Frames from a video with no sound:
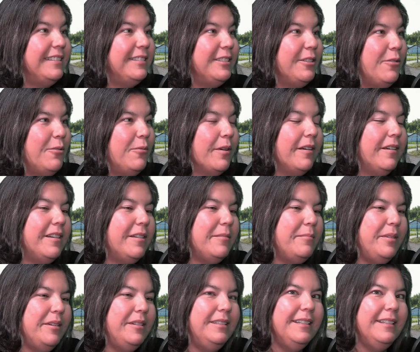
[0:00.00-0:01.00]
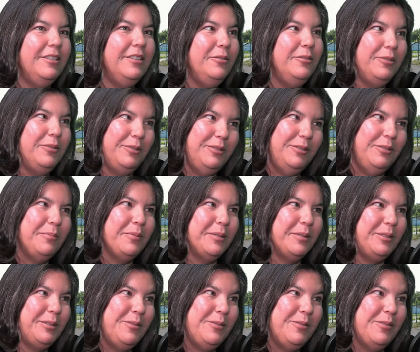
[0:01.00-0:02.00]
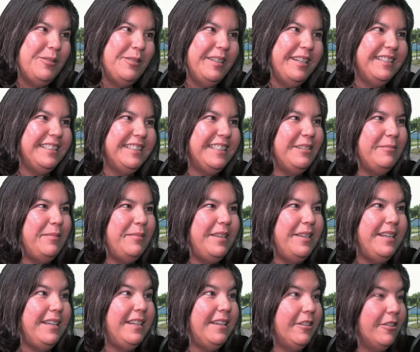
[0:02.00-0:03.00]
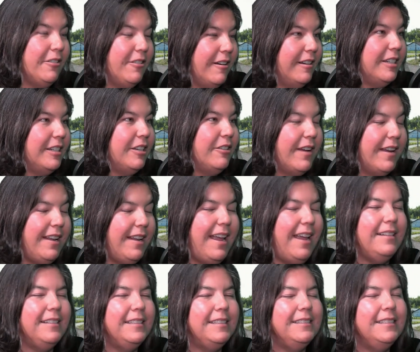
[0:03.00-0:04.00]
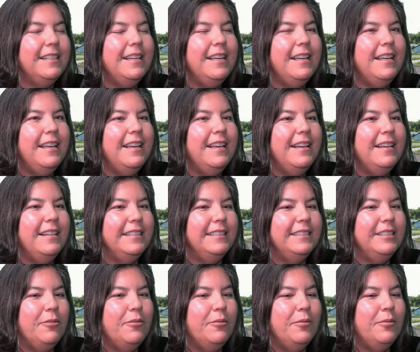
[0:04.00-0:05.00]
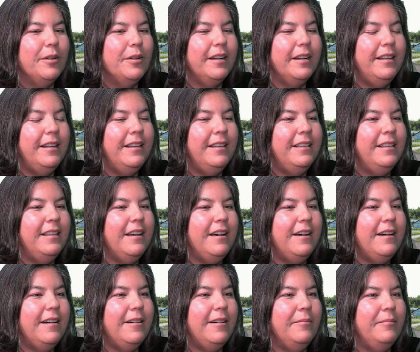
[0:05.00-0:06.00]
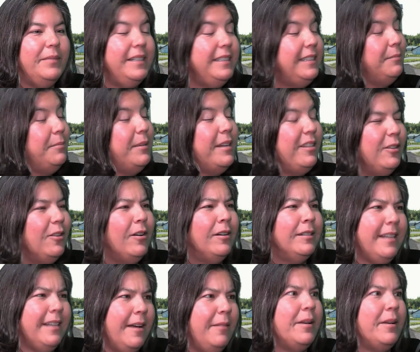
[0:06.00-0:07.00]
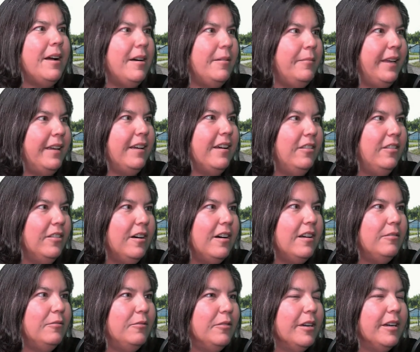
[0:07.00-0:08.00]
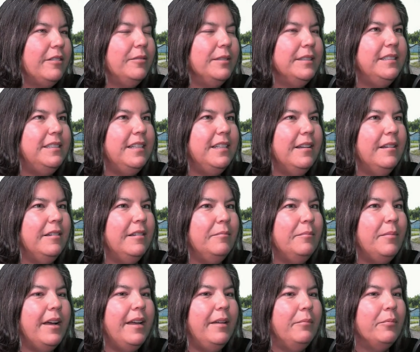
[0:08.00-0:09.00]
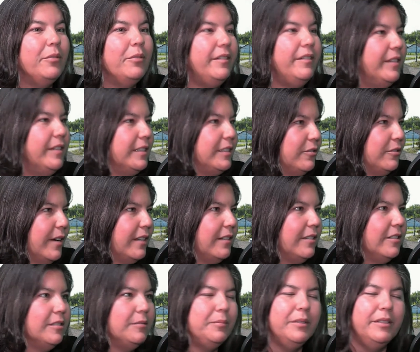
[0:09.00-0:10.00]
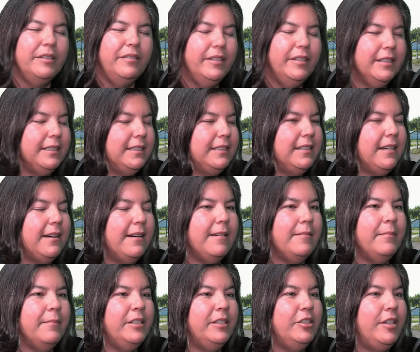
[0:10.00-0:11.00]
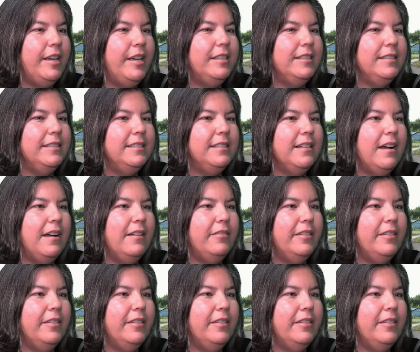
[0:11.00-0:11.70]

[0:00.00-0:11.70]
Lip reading: So we're going to build a new super school that's going to be kindergarten to grade 8. So we're in, this has been a long time coming. A lot of work was done by previous directors, previous education staff.